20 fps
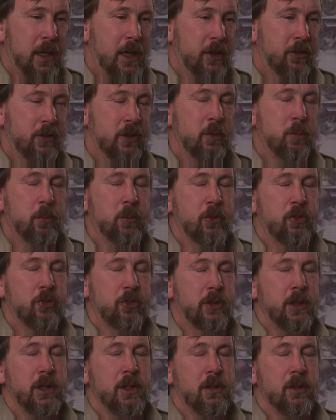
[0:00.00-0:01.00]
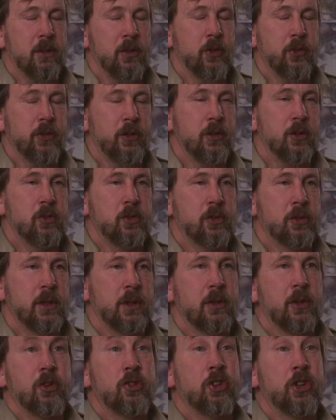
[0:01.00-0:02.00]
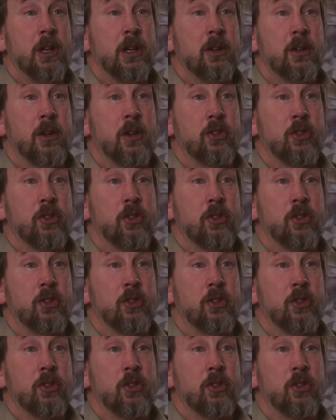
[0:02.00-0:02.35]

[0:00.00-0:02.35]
actually use the nutria to train their